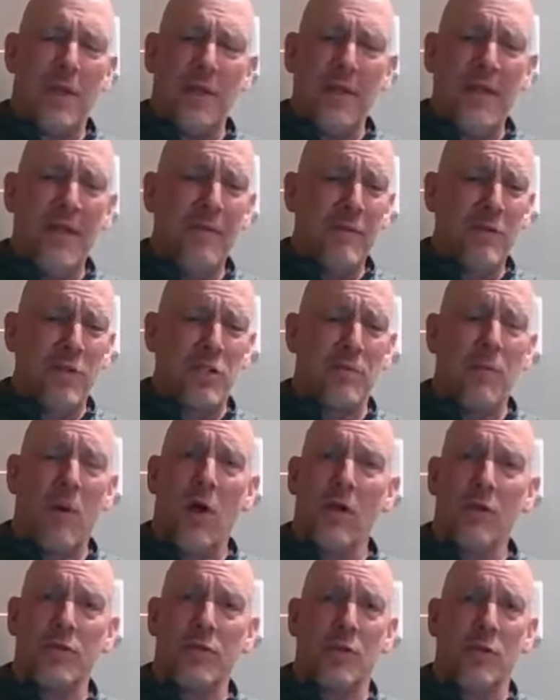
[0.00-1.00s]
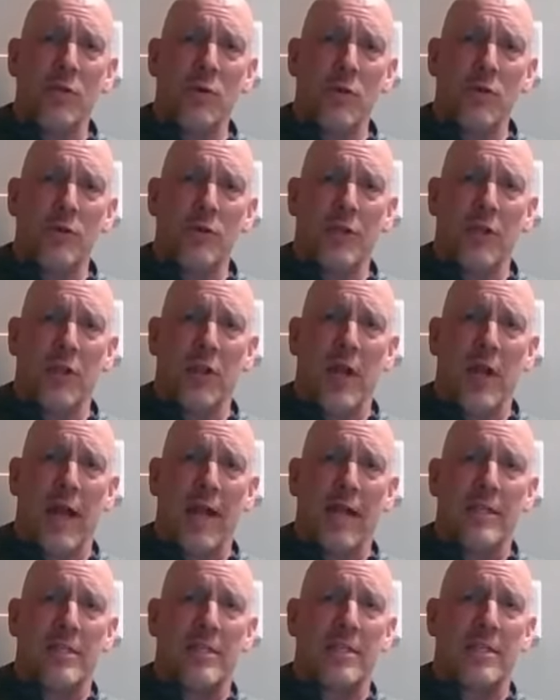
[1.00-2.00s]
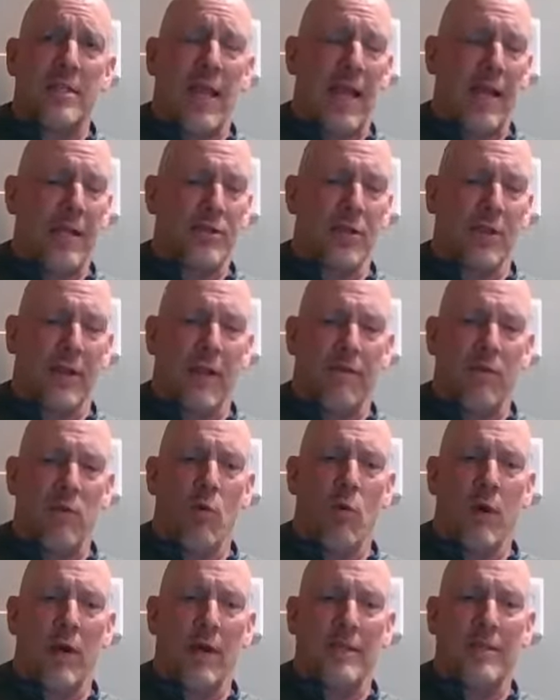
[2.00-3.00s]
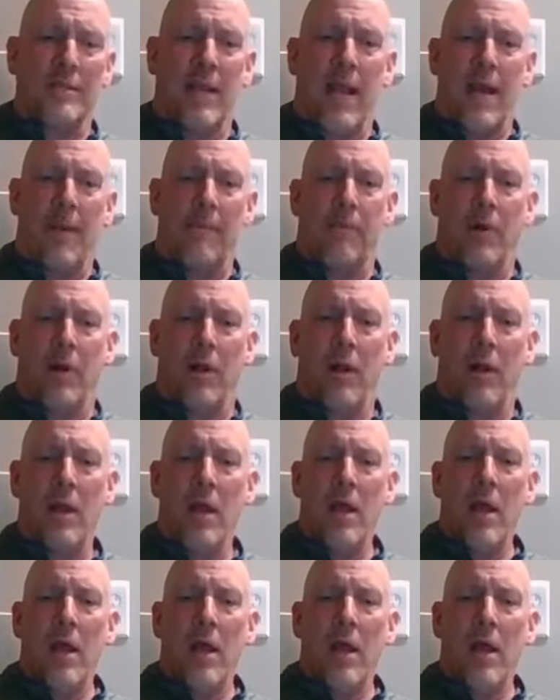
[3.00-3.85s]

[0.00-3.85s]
even small schools in the United States. I'll give you one example.